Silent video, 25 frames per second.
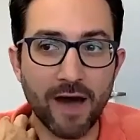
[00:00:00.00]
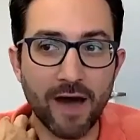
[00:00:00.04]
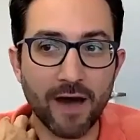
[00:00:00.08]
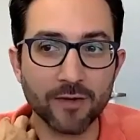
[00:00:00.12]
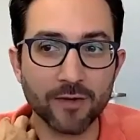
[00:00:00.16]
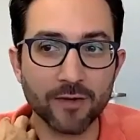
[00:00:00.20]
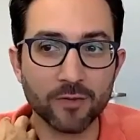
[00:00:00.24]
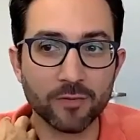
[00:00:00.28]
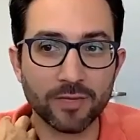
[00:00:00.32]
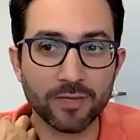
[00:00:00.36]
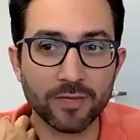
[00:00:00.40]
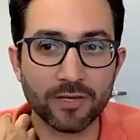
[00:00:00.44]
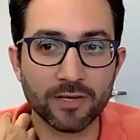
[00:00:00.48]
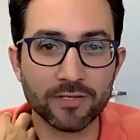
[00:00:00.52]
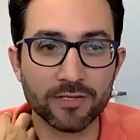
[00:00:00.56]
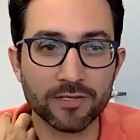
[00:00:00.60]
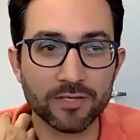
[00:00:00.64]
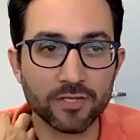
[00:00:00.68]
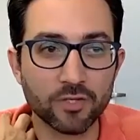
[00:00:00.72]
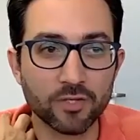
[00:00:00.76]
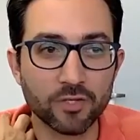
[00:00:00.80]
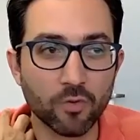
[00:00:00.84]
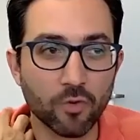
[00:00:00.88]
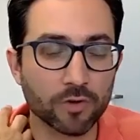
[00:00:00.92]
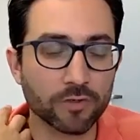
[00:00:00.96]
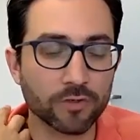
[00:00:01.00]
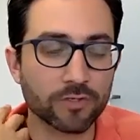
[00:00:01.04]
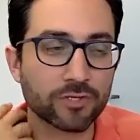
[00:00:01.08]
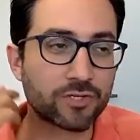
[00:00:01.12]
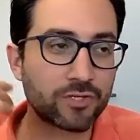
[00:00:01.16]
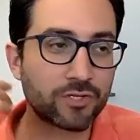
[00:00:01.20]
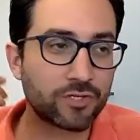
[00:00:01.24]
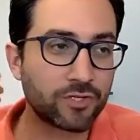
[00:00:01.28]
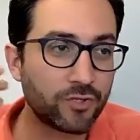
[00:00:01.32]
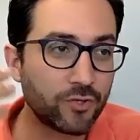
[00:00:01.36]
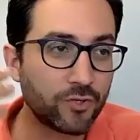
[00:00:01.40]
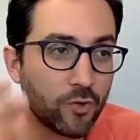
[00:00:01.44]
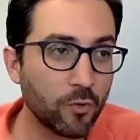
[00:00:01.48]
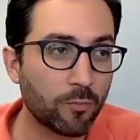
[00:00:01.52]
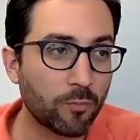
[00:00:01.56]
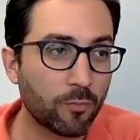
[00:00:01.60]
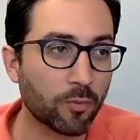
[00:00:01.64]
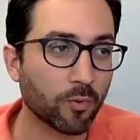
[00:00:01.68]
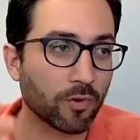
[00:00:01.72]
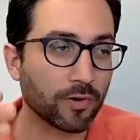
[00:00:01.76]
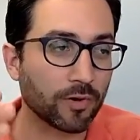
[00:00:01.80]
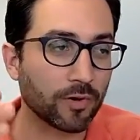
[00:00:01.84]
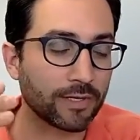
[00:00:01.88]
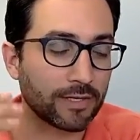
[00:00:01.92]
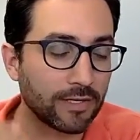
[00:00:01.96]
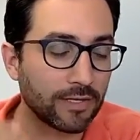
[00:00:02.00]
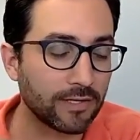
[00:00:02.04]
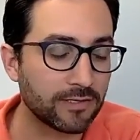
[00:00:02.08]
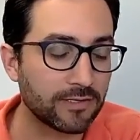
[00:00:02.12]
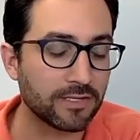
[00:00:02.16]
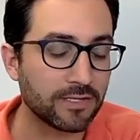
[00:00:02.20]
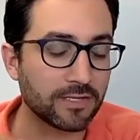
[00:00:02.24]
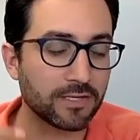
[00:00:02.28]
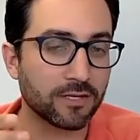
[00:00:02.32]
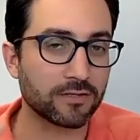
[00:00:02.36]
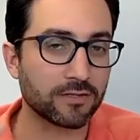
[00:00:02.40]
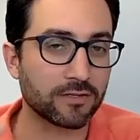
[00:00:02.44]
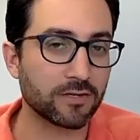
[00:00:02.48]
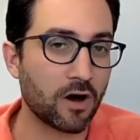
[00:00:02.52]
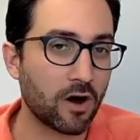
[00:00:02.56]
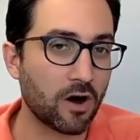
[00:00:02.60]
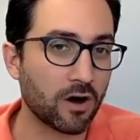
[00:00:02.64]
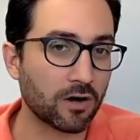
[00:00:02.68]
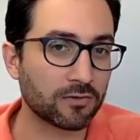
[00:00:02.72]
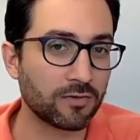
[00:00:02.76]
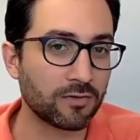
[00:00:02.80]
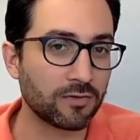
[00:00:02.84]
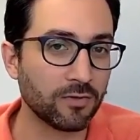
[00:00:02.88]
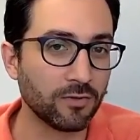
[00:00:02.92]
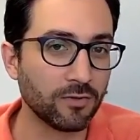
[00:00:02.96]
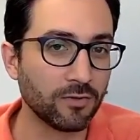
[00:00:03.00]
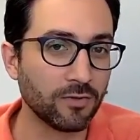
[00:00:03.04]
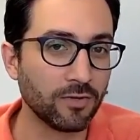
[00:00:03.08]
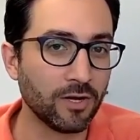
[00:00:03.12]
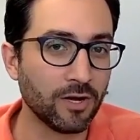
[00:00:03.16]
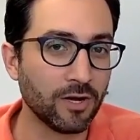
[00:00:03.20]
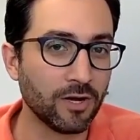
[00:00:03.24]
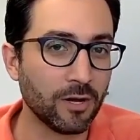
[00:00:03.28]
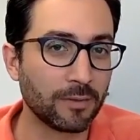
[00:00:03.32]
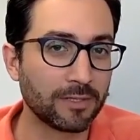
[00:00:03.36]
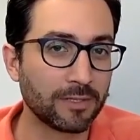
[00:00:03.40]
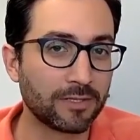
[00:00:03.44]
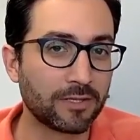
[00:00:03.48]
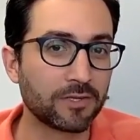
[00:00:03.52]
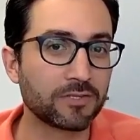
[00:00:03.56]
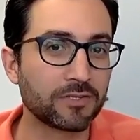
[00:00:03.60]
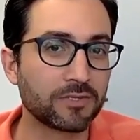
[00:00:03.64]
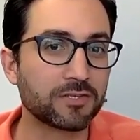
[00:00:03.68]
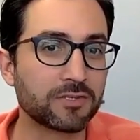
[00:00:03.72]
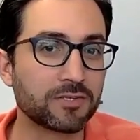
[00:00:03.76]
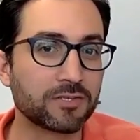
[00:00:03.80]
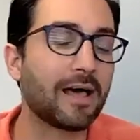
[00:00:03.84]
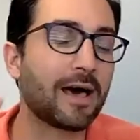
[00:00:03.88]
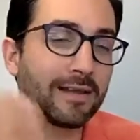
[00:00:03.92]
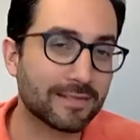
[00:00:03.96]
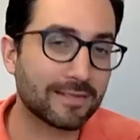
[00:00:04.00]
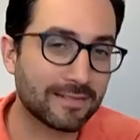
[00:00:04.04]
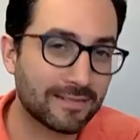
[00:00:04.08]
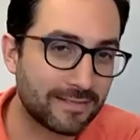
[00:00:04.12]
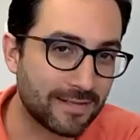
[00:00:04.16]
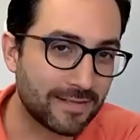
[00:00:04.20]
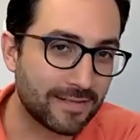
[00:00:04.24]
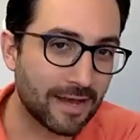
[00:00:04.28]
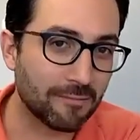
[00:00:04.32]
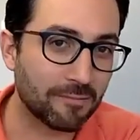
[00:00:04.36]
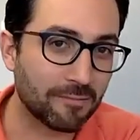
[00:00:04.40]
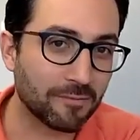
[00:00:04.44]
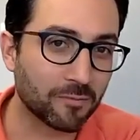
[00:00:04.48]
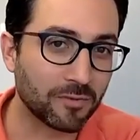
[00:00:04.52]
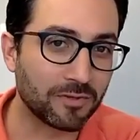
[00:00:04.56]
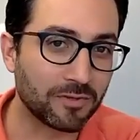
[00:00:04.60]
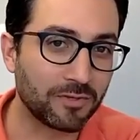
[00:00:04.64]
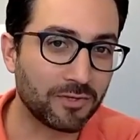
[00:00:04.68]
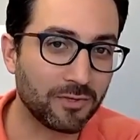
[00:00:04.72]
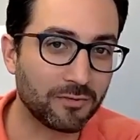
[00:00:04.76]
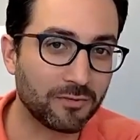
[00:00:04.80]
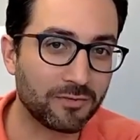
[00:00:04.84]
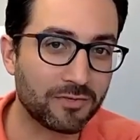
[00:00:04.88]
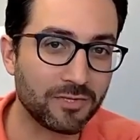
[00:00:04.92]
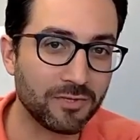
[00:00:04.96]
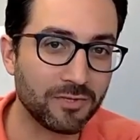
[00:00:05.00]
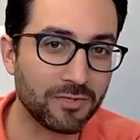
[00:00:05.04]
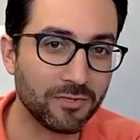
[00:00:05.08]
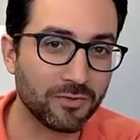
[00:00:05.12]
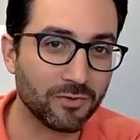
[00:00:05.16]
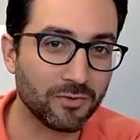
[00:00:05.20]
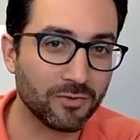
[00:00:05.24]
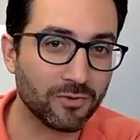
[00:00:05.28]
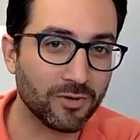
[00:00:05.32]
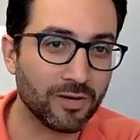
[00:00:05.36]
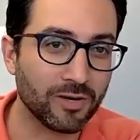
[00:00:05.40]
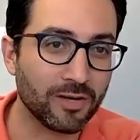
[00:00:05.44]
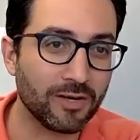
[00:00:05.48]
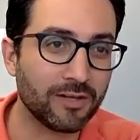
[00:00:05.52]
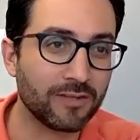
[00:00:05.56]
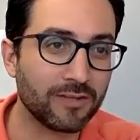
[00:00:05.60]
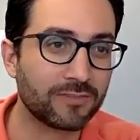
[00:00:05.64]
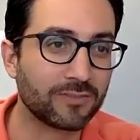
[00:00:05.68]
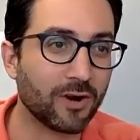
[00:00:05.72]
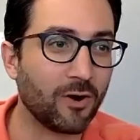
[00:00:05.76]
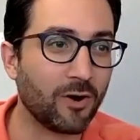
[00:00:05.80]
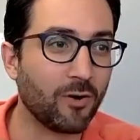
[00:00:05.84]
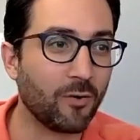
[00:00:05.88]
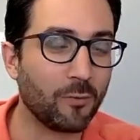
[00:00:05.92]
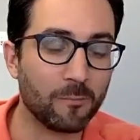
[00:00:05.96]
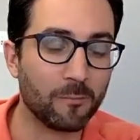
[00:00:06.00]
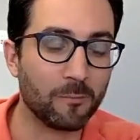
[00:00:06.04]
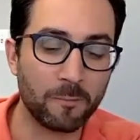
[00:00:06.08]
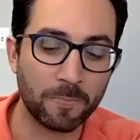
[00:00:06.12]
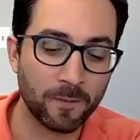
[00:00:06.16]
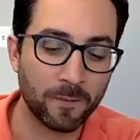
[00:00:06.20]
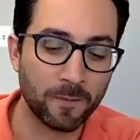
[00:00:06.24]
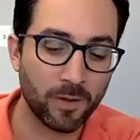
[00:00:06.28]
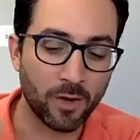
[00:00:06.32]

value because you are super easy to talk to, but there's a lot of depth with you too. So, you.